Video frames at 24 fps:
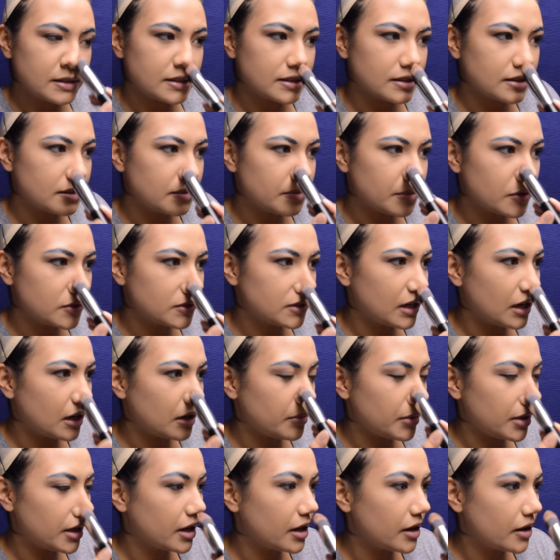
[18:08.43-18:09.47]
just most
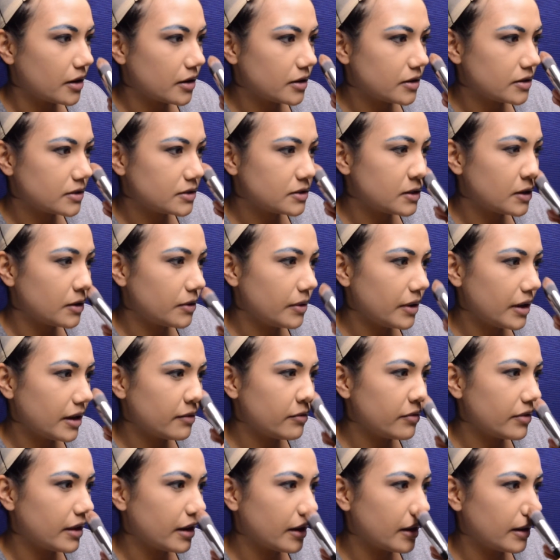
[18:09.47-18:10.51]
anime characters don't
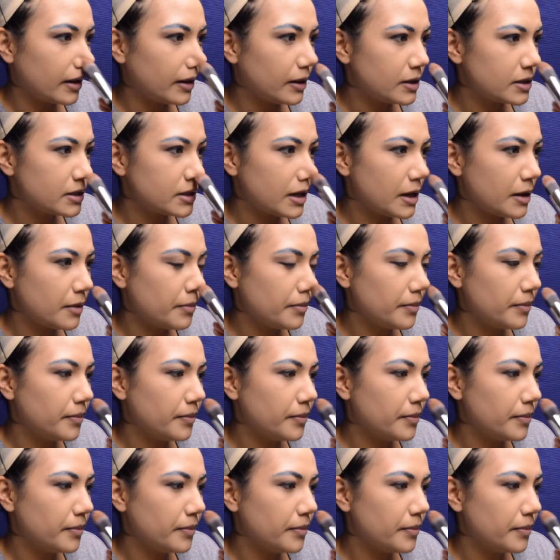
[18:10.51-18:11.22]
have that kind of shape.